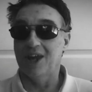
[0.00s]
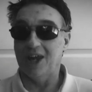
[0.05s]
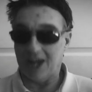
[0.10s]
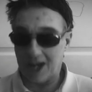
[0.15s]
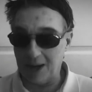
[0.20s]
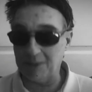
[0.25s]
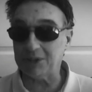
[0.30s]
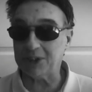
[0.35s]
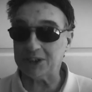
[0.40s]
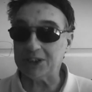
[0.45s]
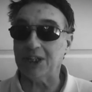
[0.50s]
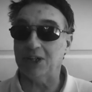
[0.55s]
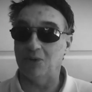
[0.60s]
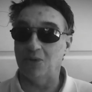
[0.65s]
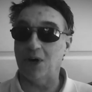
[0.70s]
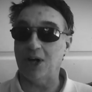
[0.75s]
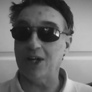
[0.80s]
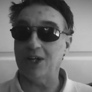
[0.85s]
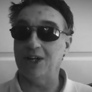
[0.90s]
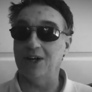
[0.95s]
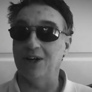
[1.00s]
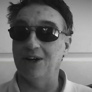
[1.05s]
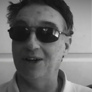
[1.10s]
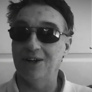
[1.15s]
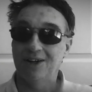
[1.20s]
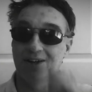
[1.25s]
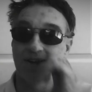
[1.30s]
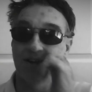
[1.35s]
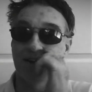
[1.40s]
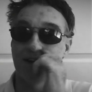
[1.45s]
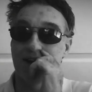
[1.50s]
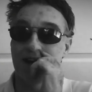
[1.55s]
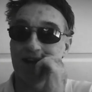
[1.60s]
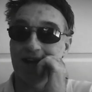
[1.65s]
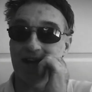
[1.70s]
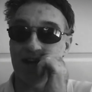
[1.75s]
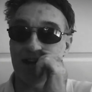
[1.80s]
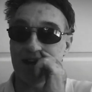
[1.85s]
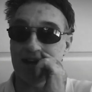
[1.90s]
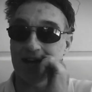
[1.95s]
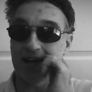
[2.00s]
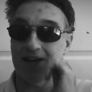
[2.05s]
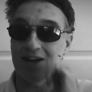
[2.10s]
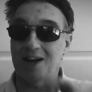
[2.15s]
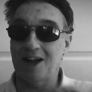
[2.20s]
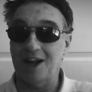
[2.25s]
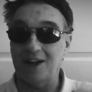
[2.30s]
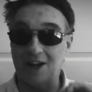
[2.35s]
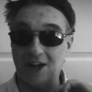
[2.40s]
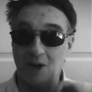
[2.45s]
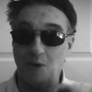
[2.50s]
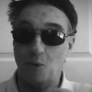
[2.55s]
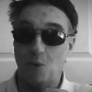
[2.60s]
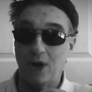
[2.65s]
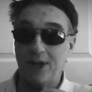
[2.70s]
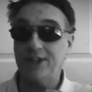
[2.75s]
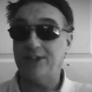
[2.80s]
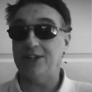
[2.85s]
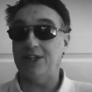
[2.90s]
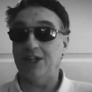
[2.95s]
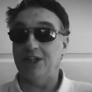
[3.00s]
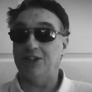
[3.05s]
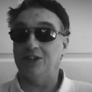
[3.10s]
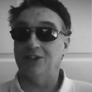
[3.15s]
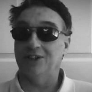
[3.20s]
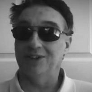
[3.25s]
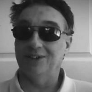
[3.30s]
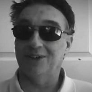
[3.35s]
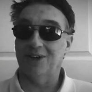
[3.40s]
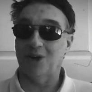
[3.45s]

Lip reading: I'm just sitting right here and I got a white t-shirt.